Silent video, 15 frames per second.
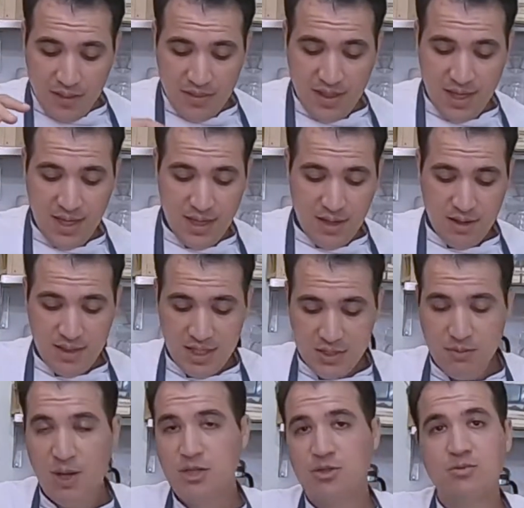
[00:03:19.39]
These
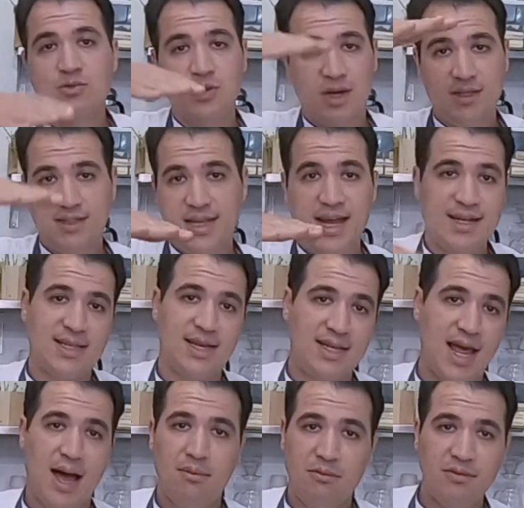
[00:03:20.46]
mushrooms are all stacked on
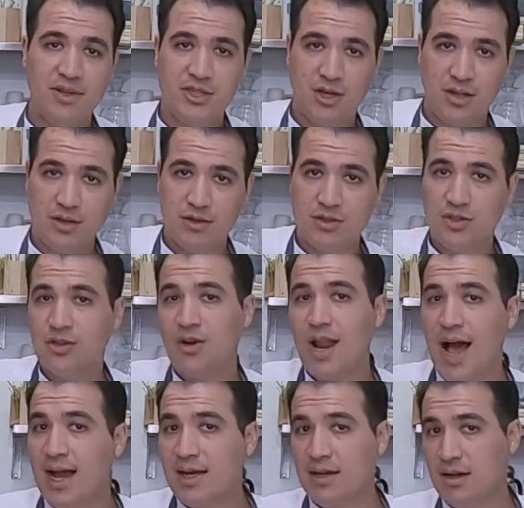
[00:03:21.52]
top of each other, so they're
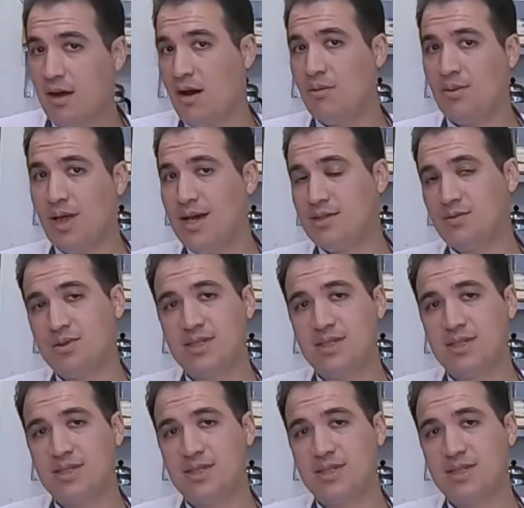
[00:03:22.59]
not going to caramelize.